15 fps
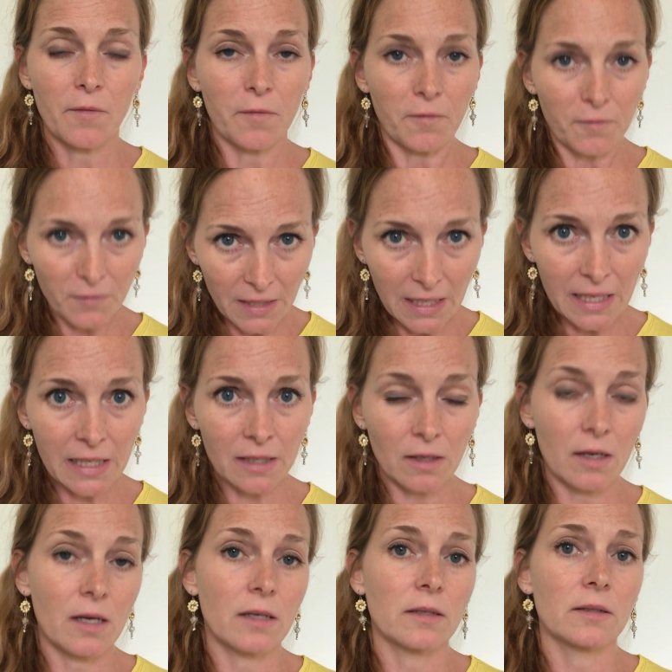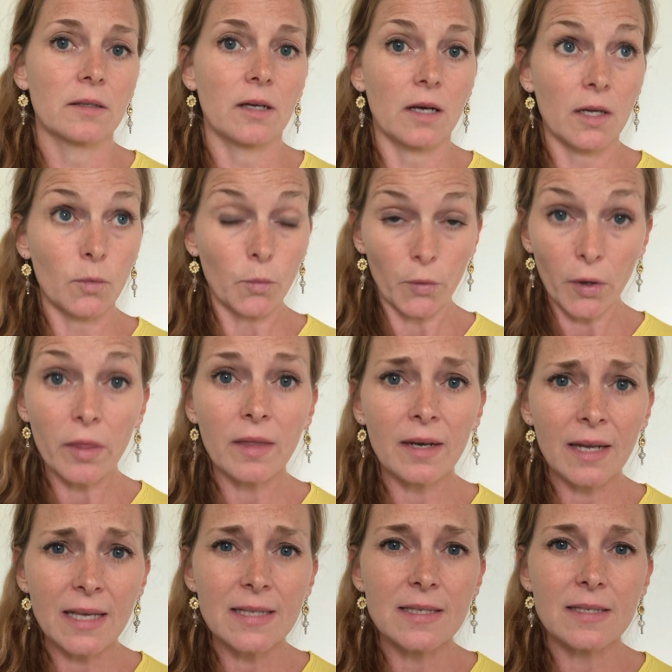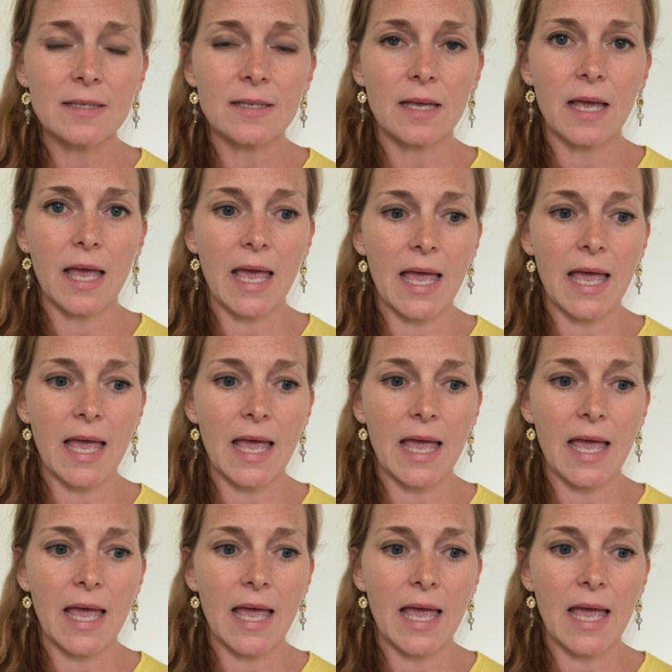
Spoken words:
feeling on unworthiness